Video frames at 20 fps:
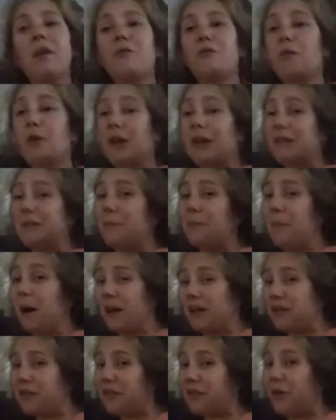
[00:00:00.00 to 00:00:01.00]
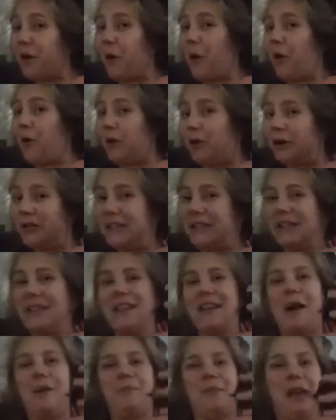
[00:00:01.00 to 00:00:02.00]
for his month-old
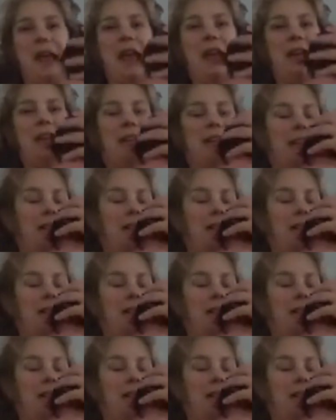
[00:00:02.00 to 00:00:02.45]
update.